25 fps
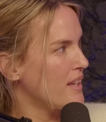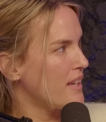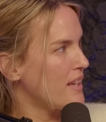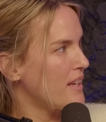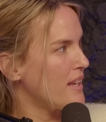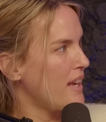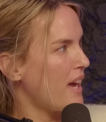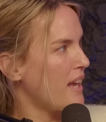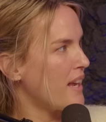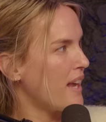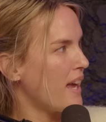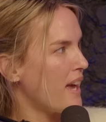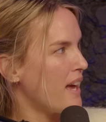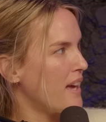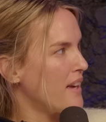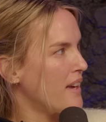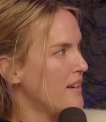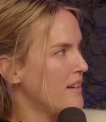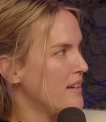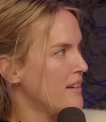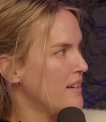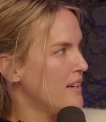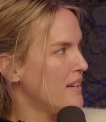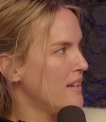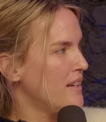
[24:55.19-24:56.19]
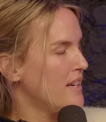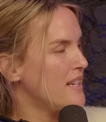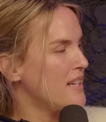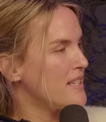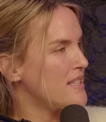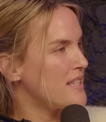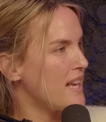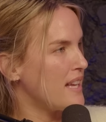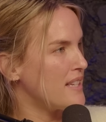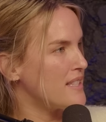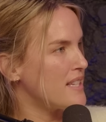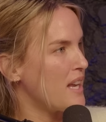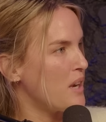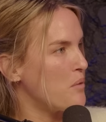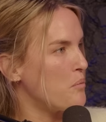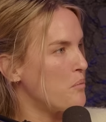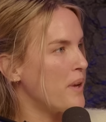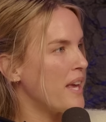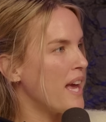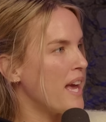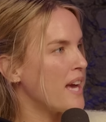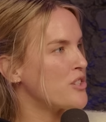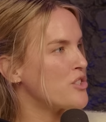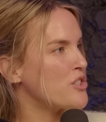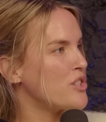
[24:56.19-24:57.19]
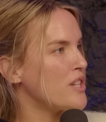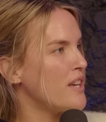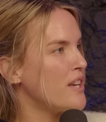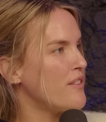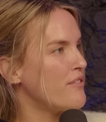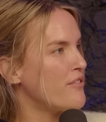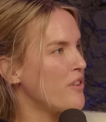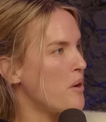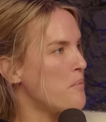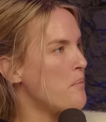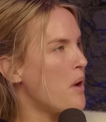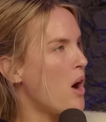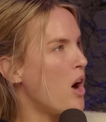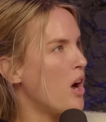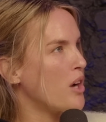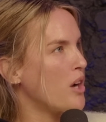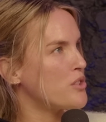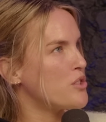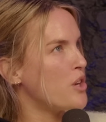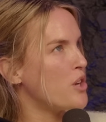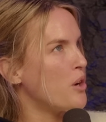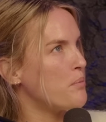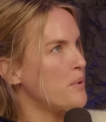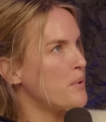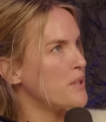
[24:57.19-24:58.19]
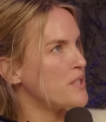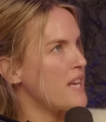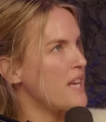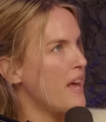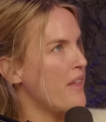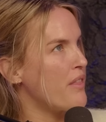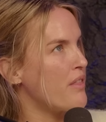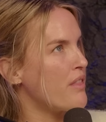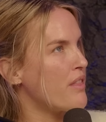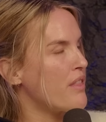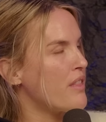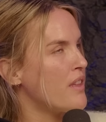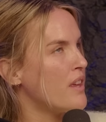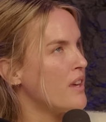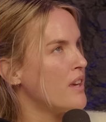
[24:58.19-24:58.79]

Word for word: Yeah, yeah. It's good. 10 Ten ten. We actually from October tenth